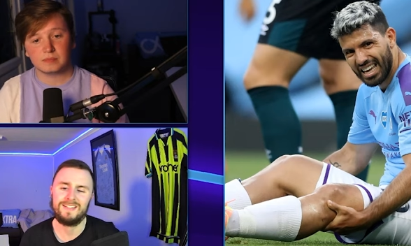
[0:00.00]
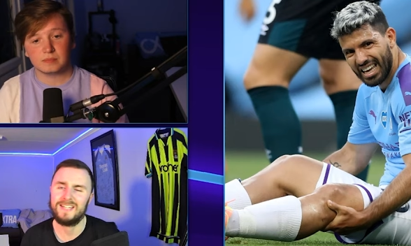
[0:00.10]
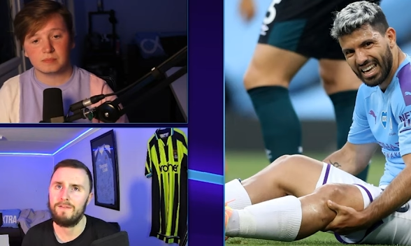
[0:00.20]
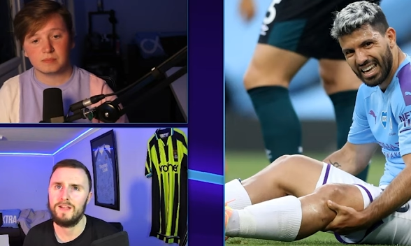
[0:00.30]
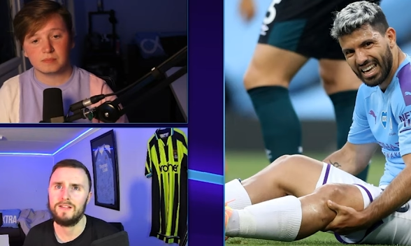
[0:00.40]

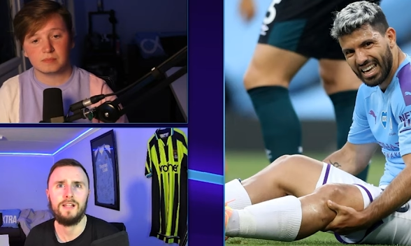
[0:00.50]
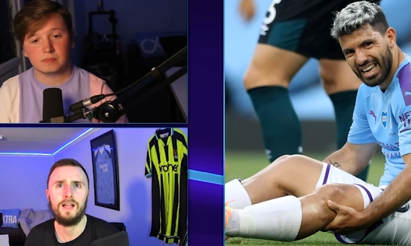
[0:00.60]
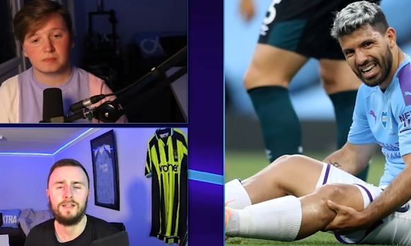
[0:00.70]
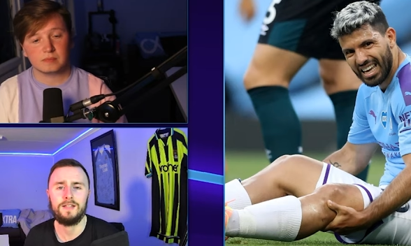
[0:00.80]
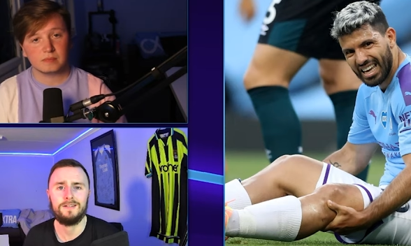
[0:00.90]
Speaker 1: Tevez
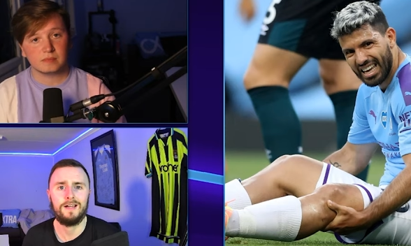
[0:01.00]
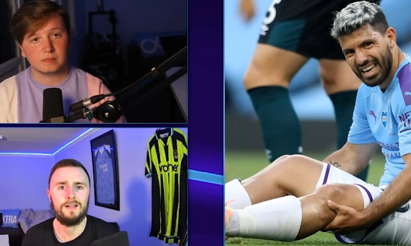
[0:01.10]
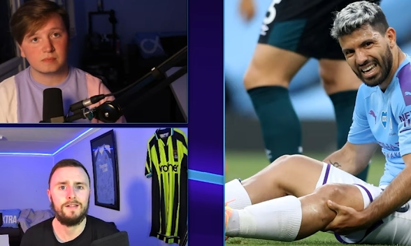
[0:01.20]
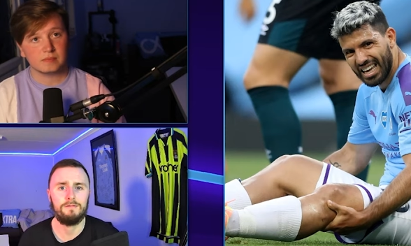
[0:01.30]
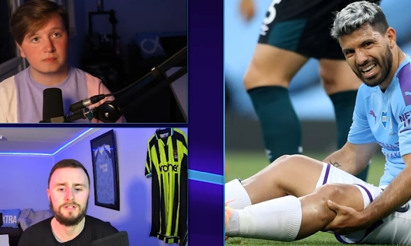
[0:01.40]
like in
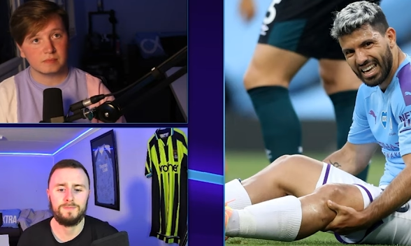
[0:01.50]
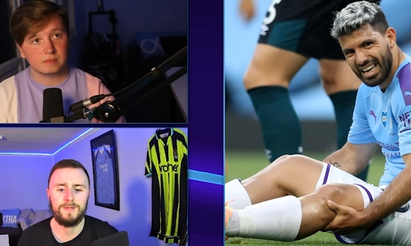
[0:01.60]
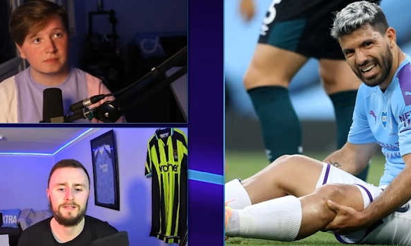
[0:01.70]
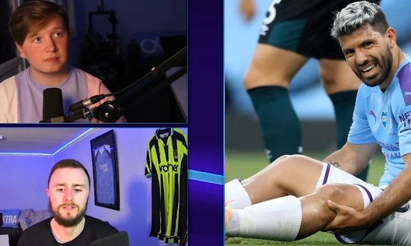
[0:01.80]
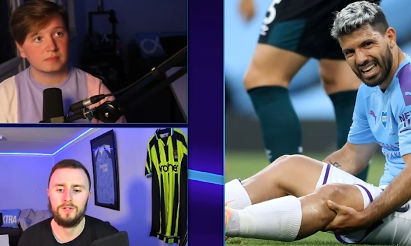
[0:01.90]
that in that
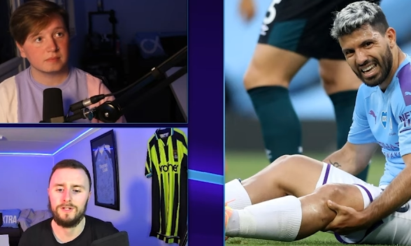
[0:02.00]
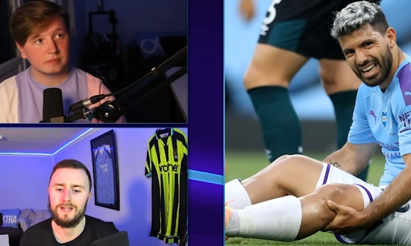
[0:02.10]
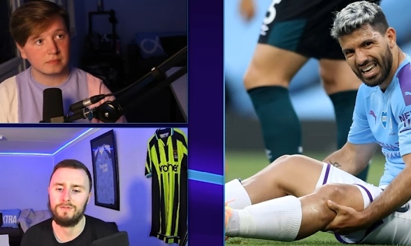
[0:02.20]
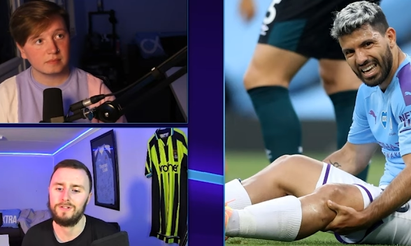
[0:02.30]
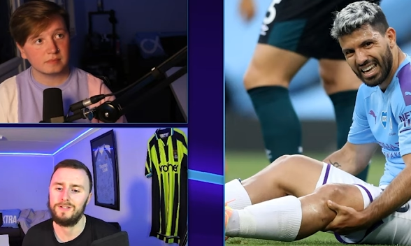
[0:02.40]
respect. You know, he
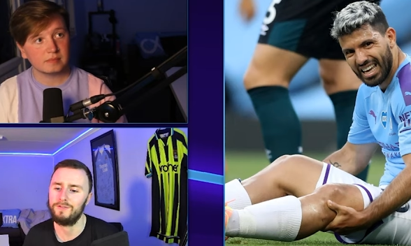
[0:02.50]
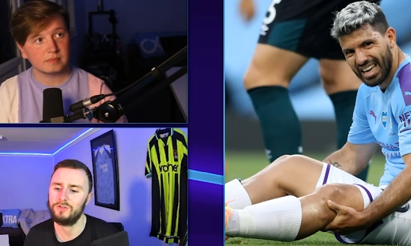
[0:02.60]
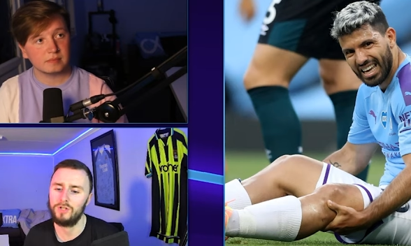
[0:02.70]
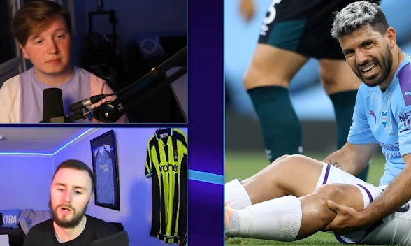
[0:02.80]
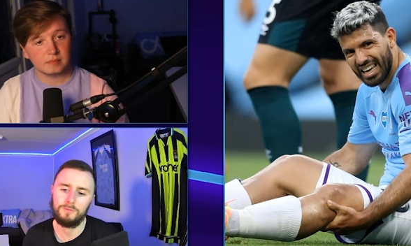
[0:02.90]
never he never
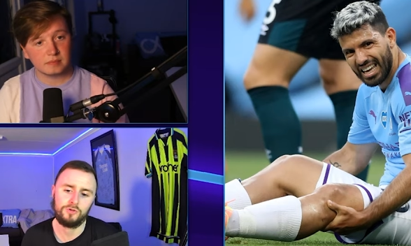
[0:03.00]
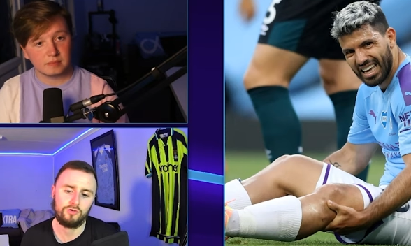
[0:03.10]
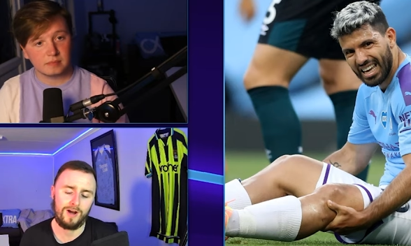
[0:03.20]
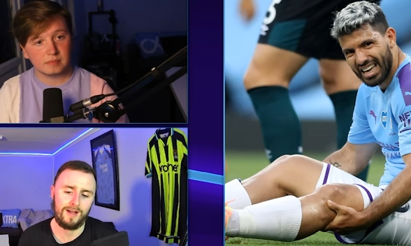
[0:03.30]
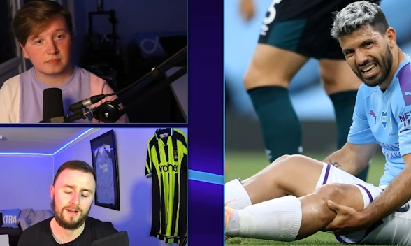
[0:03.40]
stops
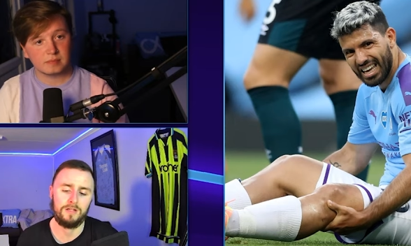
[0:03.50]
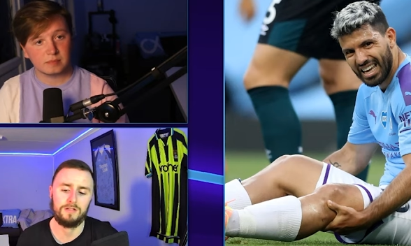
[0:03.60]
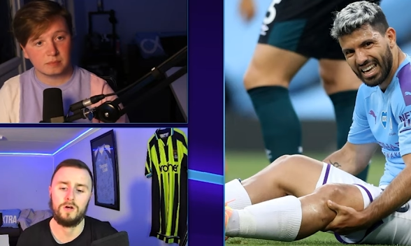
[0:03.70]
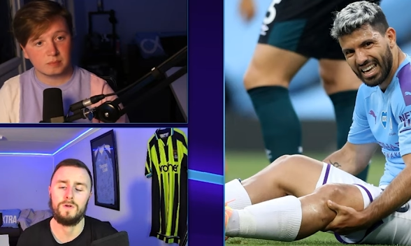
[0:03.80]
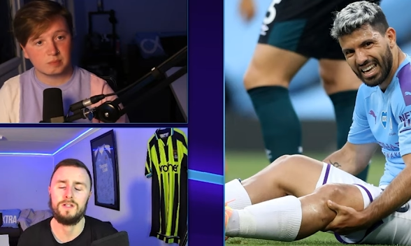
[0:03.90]
trying. He's
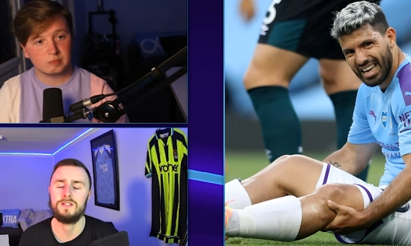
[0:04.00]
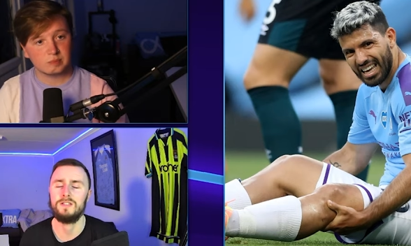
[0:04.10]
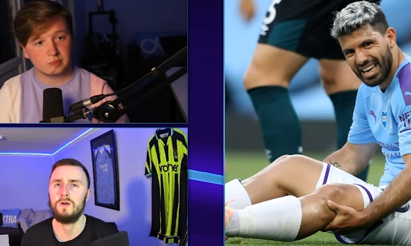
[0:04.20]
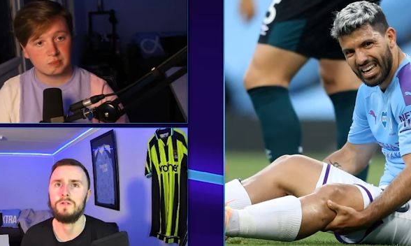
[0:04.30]
always he's